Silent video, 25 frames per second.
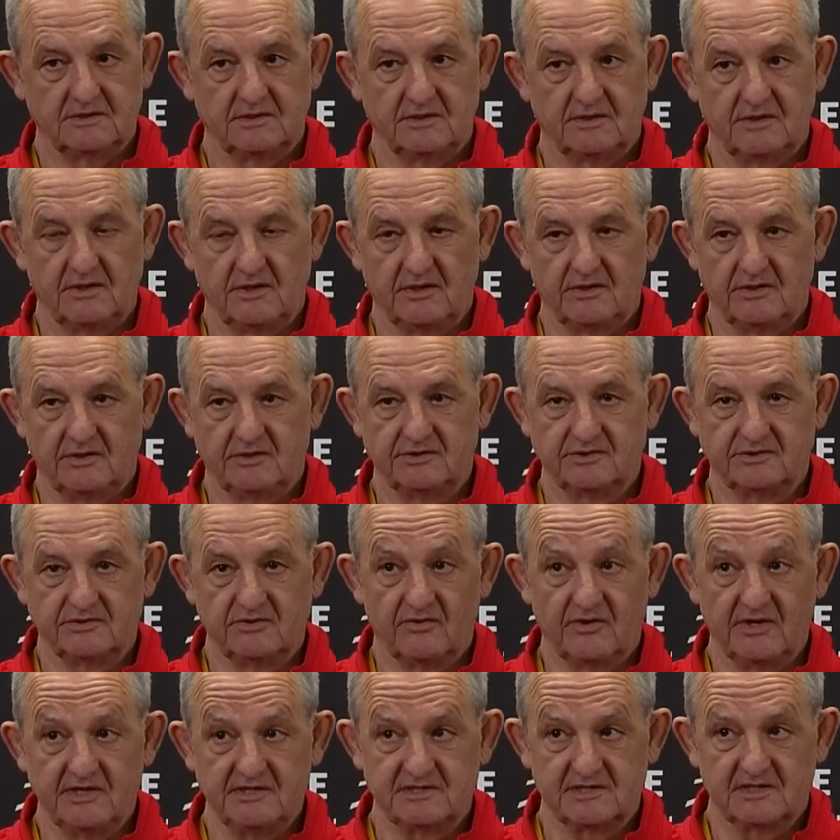There's
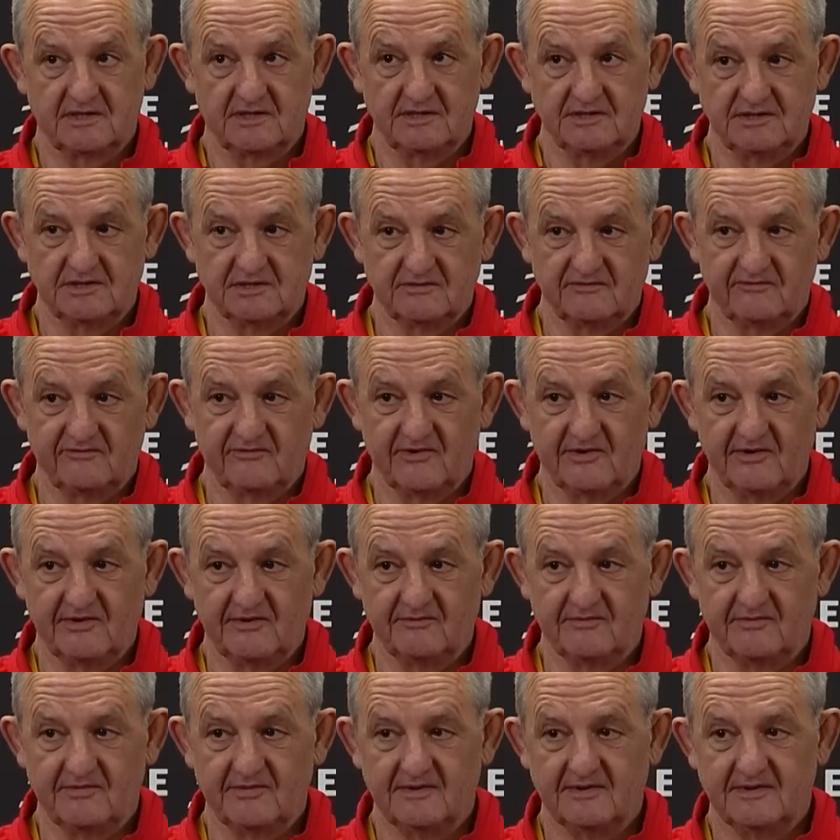no isolation for
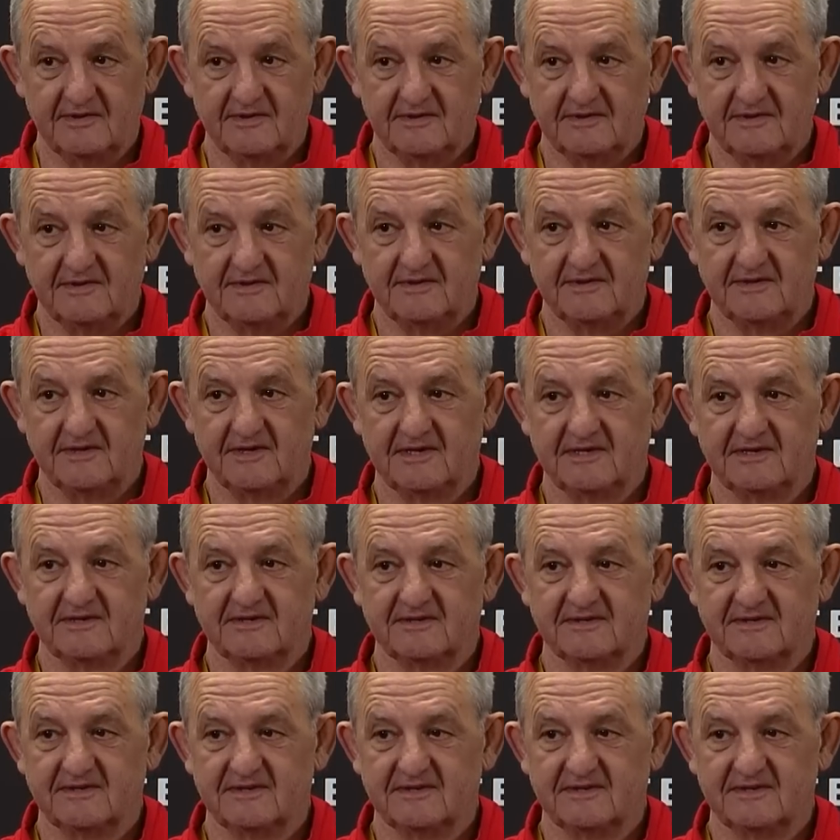them, right?